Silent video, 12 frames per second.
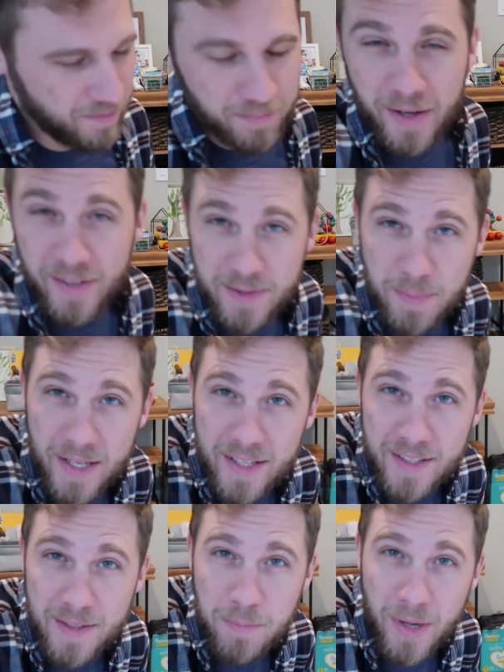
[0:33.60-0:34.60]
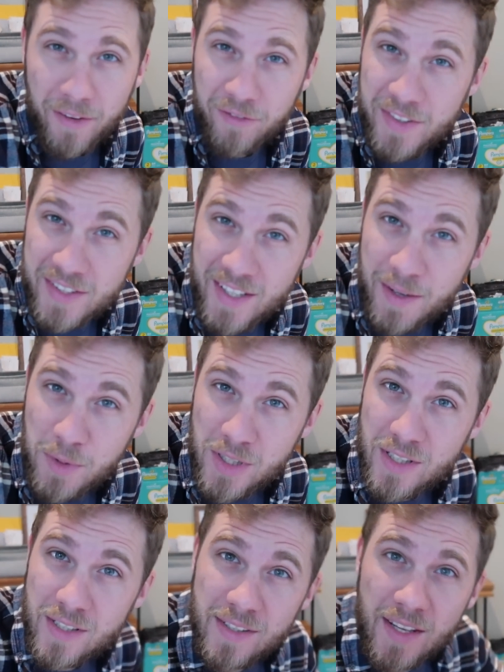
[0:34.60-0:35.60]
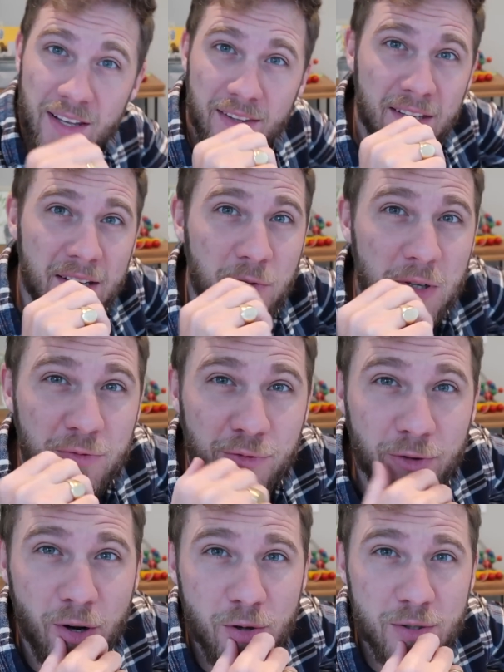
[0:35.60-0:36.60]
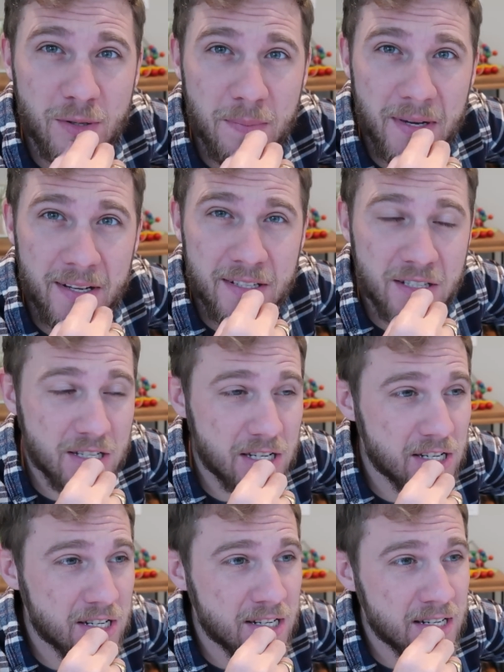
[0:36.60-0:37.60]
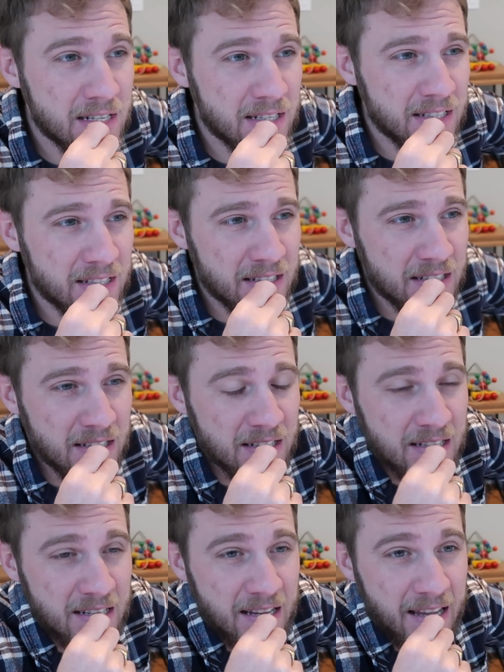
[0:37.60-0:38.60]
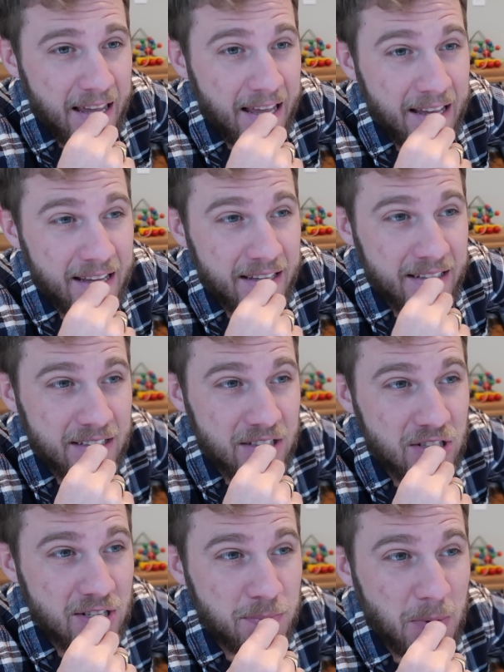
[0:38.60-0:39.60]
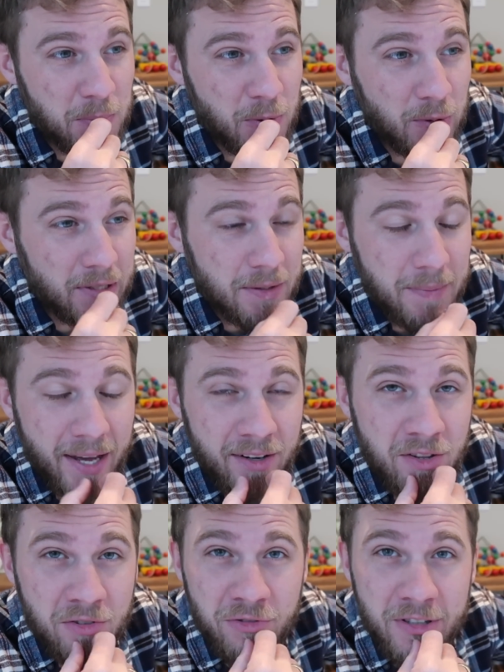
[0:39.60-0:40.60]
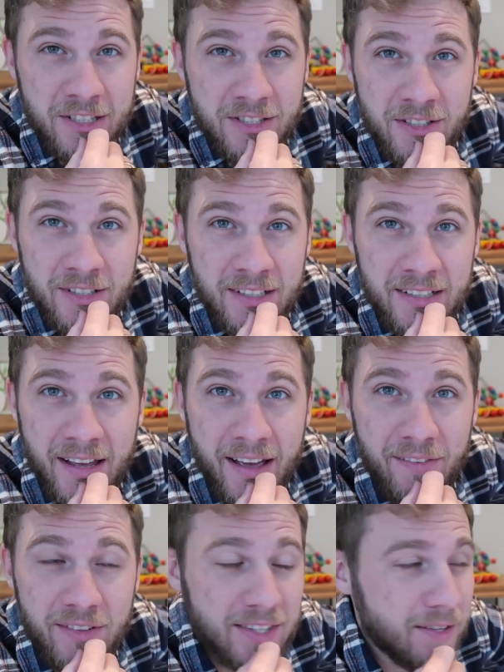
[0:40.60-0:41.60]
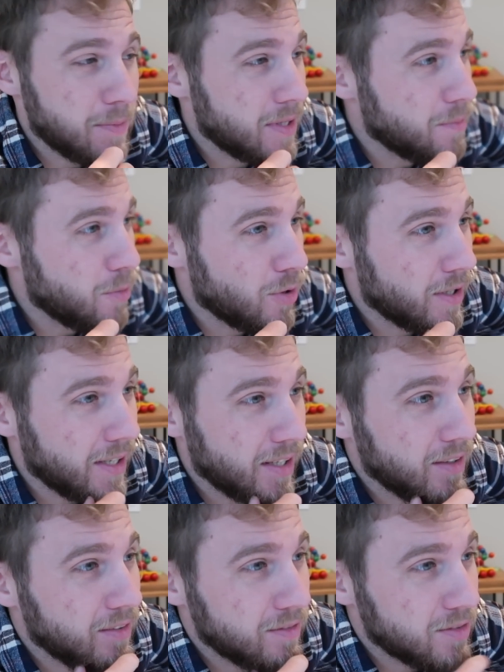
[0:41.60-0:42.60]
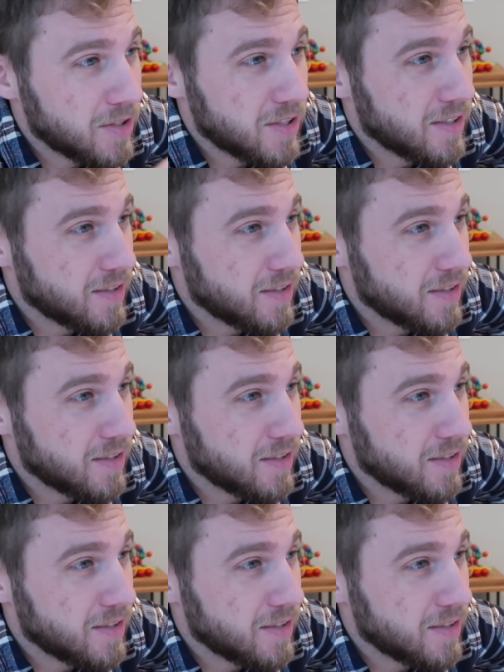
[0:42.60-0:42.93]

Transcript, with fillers: Mary's been into breakfast sandwiches lately. We froze a bunch and she's been pulling them out of the freezer and having them in the morning, which